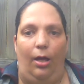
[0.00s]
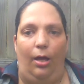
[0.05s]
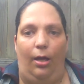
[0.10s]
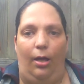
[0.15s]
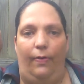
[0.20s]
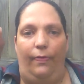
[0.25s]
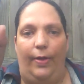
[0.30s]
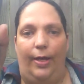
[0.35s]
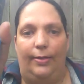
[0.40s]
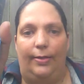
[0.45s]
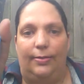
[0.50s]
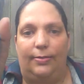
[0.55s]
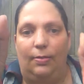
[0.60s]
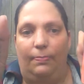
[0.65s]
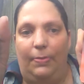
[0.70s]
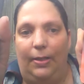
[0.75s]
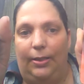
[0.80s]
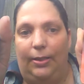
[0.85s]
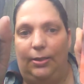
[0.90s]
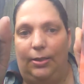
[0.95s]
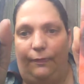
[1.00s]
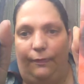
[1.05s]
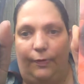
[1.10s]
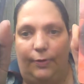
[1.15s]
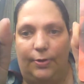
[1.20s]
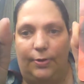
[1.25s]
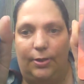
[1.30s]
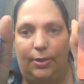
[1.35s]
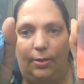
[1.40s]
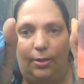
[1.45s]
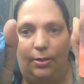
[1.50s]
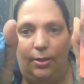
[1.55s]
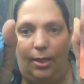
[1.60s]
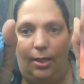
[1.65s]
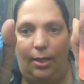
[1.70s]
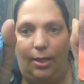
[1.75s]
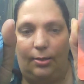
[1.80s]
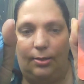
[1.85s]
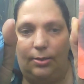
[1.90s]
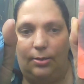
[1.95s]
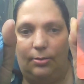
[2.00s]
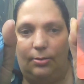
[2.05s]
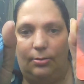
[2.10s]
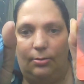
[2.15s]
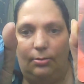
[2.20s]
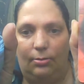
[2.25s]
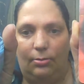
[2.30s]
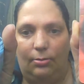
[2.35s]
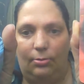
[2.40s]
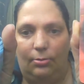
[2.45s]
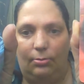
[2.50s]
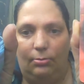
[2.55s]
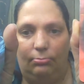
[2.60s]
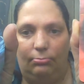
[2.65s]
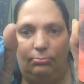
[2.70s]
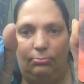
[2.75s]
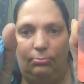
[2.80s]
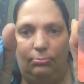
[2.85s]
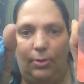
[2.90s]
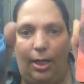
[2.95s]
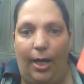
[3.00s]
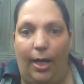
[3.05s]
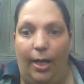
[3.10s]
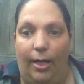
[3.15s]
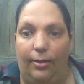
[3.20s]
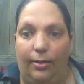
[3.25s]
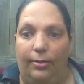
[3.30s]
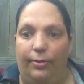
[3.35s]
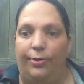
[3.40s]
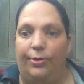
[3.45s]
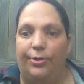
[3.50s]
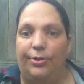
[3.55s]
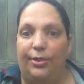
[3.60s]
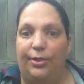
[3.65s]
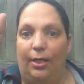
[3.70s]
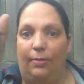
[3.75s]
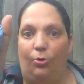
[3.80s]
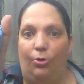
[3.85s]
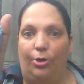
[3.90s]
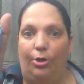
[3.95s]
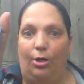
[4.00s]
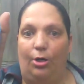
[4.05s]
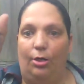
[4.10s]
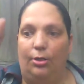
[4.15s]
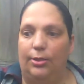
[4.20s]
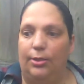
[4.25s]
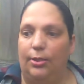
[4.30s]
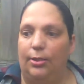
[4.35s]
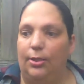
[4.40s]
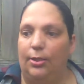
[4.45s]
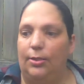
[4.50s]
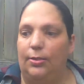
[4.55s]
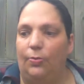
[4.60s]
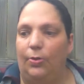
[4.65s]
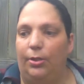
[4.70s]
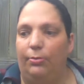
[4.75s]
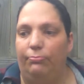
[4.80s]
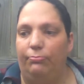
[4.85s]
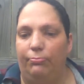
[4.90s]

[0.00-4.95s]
And that's the big difference in the decks. And there's 10 more cards to this one.